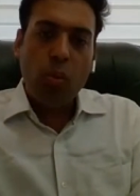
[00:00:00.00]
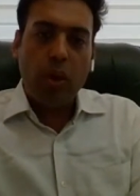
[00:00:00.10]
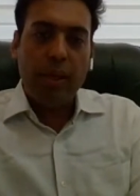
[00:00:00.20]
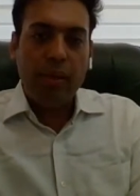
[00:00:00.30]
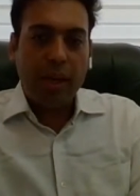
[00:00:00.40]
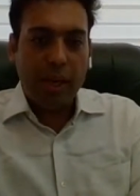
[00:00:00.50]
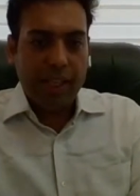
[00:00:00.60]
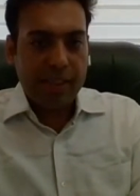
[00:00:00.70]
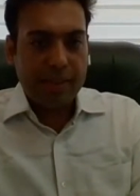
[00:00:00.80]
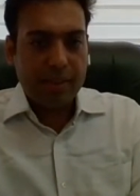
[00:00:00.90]
One,
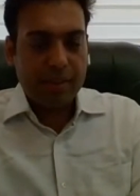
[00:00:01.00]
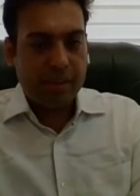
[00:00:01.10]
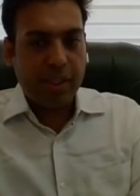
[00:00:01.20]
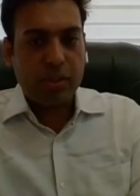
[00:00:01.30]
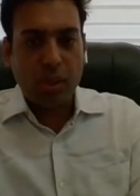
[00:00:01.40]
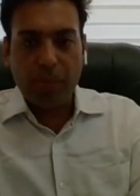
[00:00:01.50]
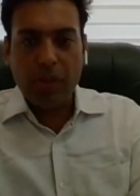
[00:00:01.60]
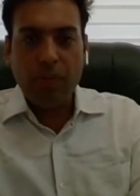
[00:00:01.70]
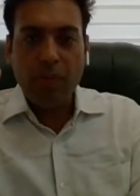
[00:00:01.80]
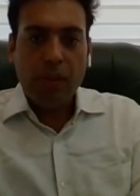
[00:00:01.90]
I E L T S, six or
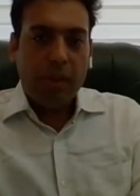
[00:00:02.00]
above,